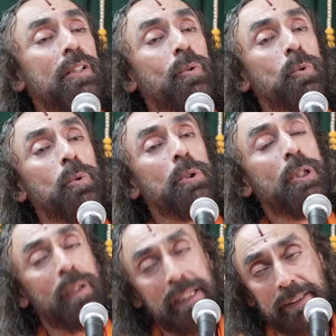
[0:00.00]

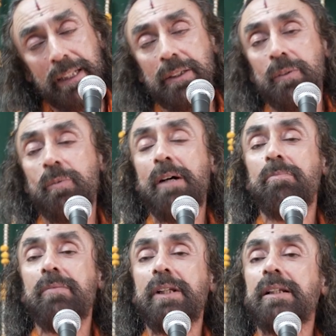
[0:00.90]

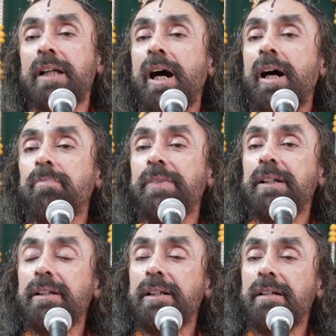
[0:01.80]
rurdhagatitvam tathapi
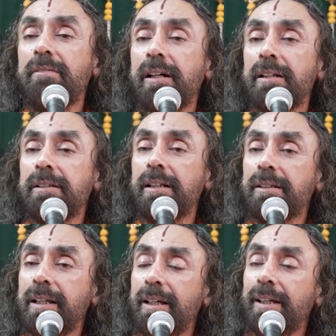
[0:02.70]
na
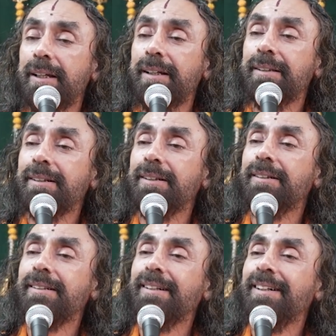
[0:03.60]
nivartate
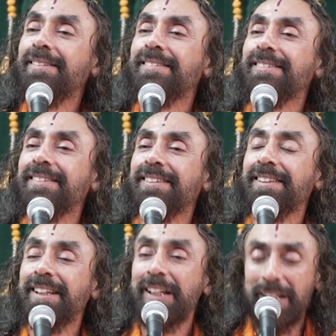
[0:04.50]
trishna.
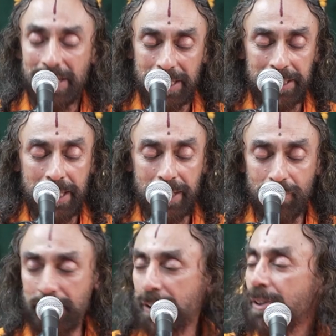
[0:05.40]
A king
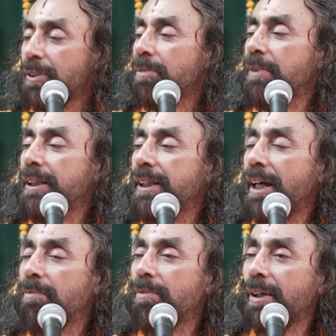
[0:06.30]
wishes to be the
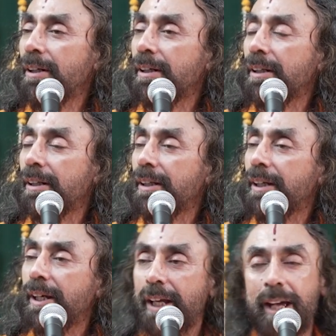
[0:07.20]
emperor.
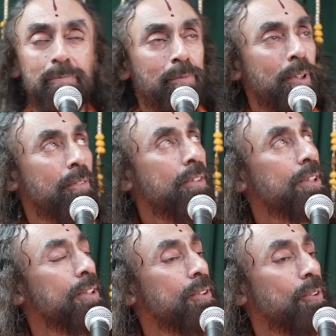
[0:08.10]
Emperor
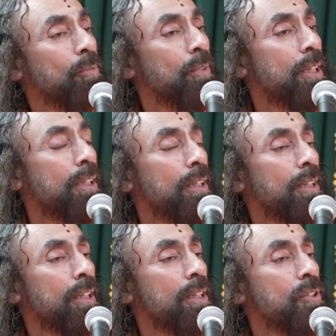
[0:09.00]
wishes to be
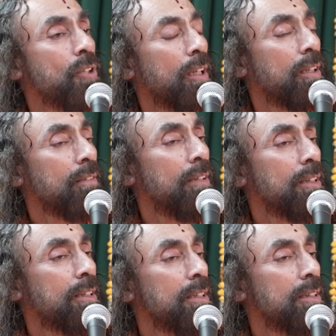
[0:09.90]

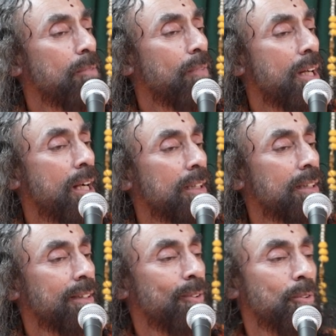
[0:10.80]
Chakravarti
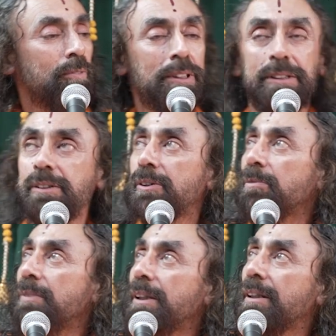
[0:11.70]
Samrat, who wishes to
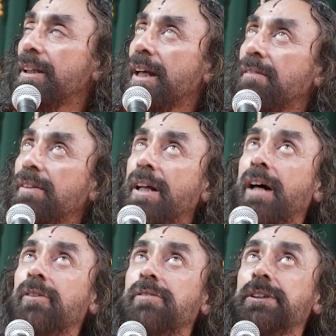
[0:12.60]
be a
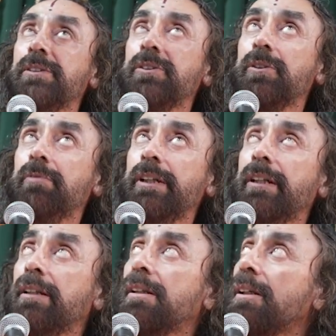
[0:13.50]
Devta, who wishes to be
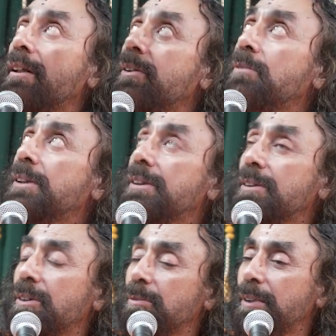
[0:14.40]
Indra, who
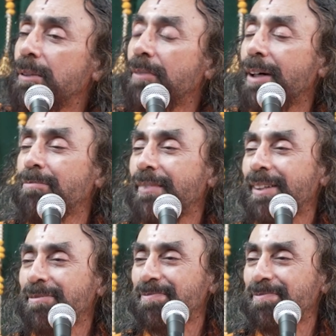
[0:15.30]
wishes to be Brahma.